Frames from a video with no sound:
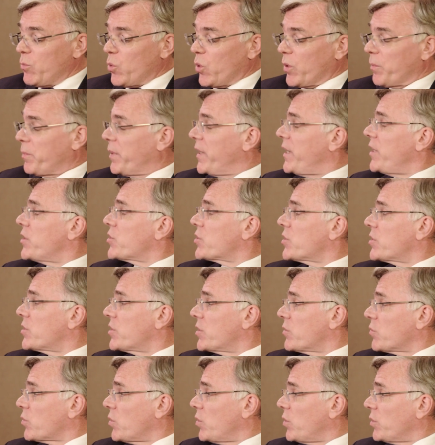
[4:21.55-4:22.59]
more
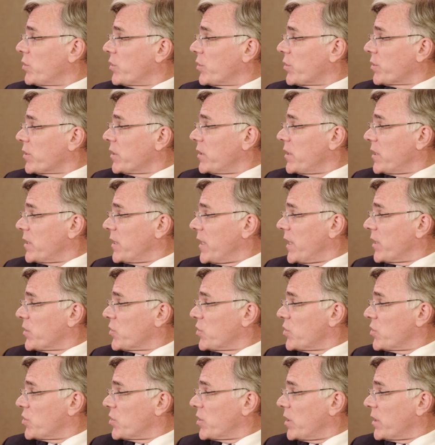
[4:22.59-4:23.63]
patients enrolled in early
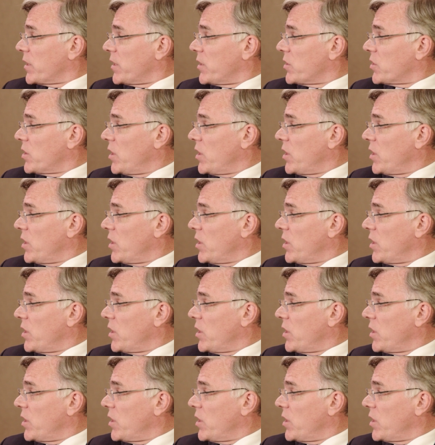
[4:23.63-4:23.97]
detection studies.